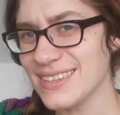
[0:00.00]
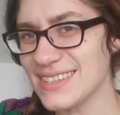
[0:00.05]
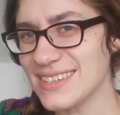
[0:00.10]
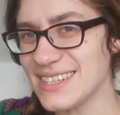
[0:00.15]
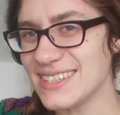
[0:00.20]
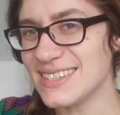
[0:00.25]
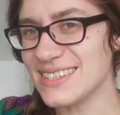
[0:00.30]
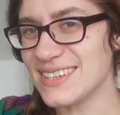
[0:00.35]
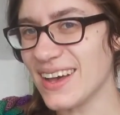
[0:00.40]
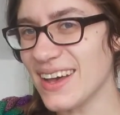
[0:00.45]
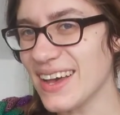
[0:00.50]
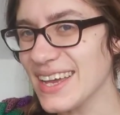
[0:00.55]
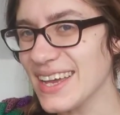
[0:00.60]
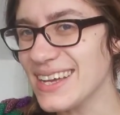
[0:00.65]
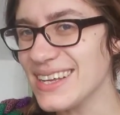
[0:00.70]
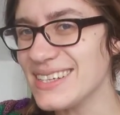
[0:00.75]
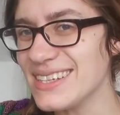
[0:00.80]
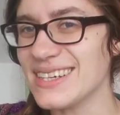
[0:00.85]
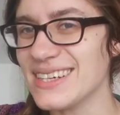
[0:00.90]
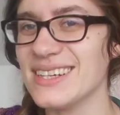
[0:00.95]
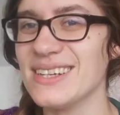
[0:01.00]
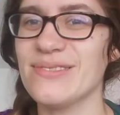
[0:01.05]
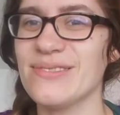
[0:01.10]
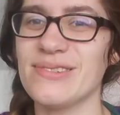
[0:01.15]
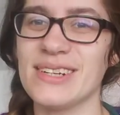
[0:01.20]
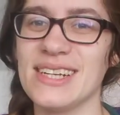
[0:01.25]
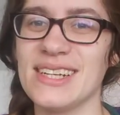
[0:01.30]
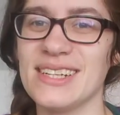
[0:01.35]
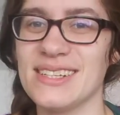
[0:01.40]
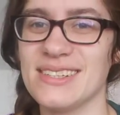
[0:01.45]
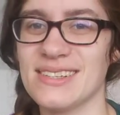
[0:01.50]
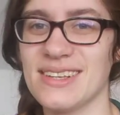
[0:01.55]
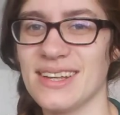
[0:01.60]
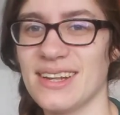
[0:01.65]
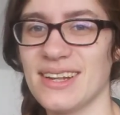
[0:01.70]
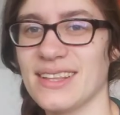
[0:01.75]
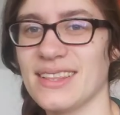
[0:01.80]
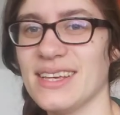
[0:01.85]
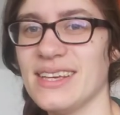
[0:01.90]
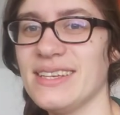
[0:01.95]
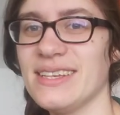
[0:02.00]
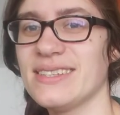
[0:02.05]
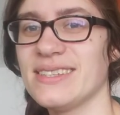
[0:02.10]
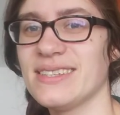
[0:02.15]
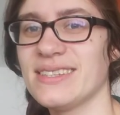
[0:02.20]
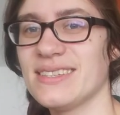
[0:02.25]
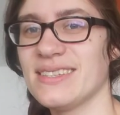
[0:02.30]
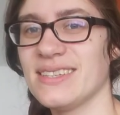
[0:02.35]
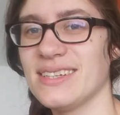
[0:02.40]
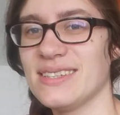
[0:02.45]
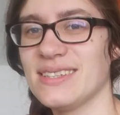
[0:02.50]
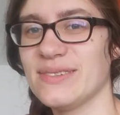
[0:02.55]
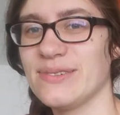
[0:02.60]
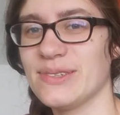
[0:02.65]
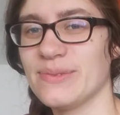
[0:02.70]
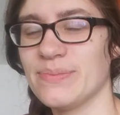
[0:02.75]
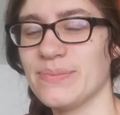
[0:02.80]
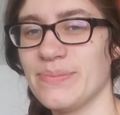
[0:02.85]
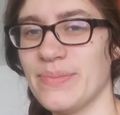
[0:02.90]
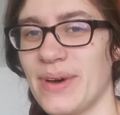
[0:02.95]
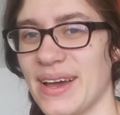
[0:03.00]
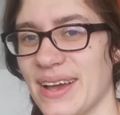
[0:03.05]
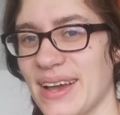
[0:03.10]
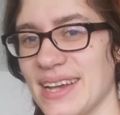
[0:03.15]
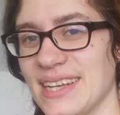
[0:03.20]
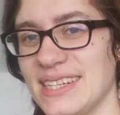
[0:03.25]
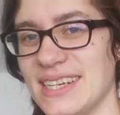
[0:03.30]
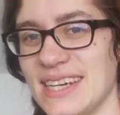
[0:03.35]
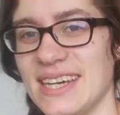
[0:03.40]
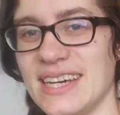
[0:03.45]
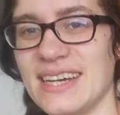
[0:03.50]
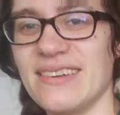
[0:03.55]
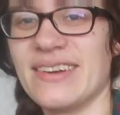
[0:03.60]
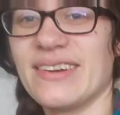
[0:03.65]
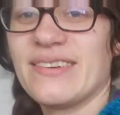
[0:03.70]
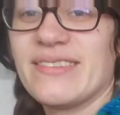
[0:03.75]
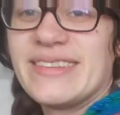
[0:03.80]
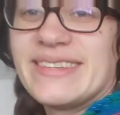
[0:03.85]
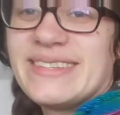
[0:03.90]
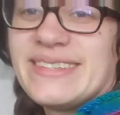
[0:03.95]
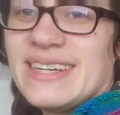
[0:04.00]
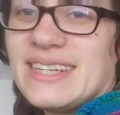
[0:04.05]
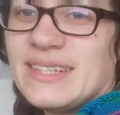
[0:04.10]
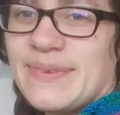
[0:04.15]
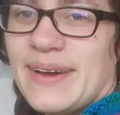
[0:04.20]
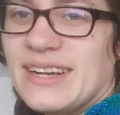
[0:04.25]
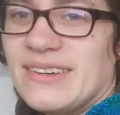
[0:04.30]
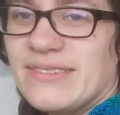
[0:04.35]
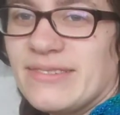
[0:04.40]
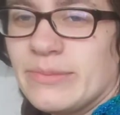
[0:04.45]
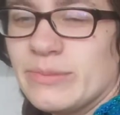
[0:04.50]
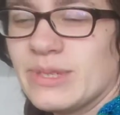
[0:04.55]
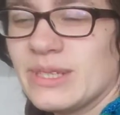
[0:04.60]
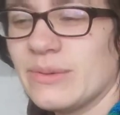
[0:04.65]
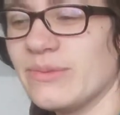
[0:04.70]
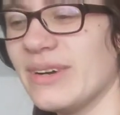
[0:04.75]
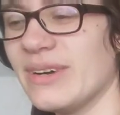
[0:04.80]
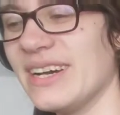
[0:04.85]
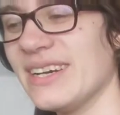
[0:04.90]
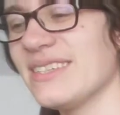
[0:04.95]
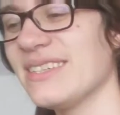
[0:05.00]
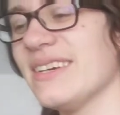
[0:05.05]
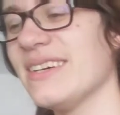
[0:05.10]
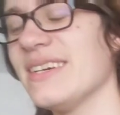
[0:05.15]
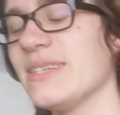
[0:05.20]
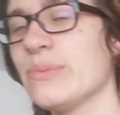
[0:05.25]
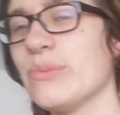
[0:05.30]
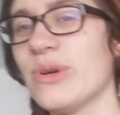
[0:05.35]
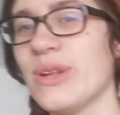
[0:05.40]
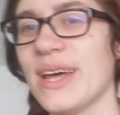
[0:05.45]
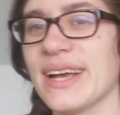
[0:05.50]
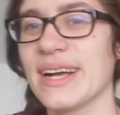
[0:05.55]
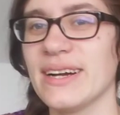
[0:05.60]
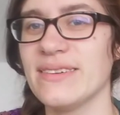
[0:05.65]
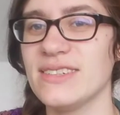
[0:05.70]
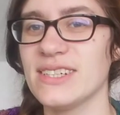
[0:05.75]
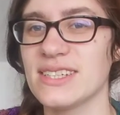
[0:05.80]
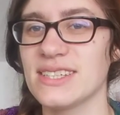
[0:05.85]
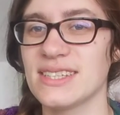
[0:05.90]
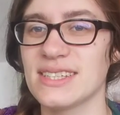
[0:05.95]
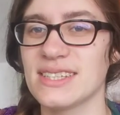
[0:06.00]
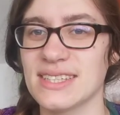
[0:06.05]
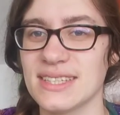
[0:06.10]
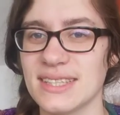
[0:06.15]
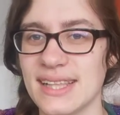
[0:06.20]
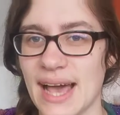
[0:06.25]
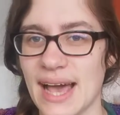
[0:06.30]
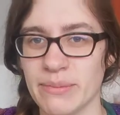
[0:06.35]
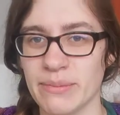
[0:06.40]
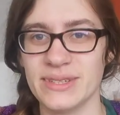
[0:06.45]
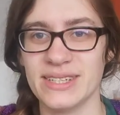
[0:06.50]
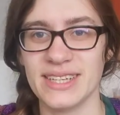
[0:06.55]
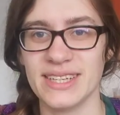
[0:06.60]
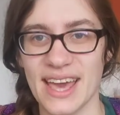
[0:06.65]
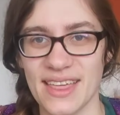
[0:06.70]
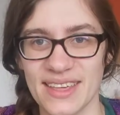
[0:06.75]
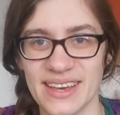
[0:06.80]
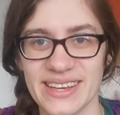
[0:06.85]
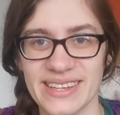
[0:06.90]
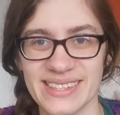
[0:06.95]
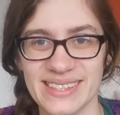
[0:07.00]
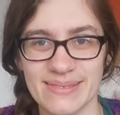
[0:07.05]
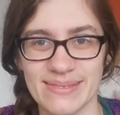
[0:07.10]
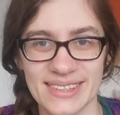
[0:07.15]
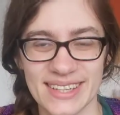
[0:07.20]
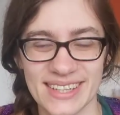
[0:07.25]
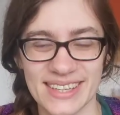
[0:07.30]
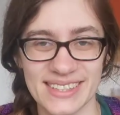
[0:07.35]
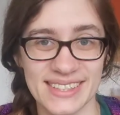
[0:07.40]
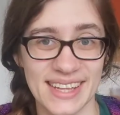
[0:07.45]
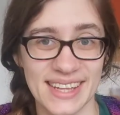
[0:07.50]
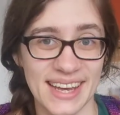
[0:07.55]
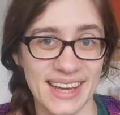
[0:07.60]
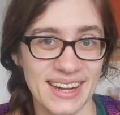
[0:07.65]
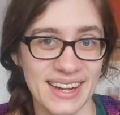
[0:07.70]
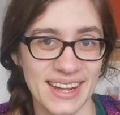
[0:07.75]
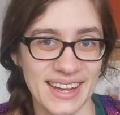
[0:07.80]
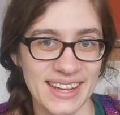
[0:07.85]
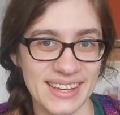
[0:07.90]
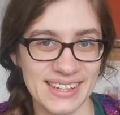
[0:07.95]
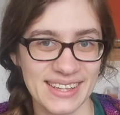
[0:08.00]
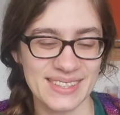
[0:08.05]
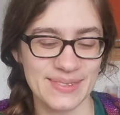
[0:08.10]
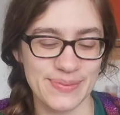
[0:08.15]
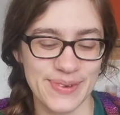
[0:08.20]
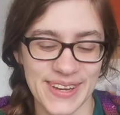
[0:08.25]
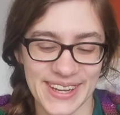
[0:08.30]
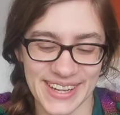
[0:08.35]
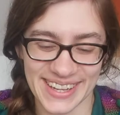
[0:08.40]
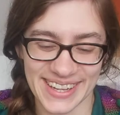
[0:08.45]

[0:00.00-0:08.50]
designed. I didn't really design like this. This wasn't my idea. I got the stitch pattern from somewhere, so it's more like I've just slapped together some things that I liked.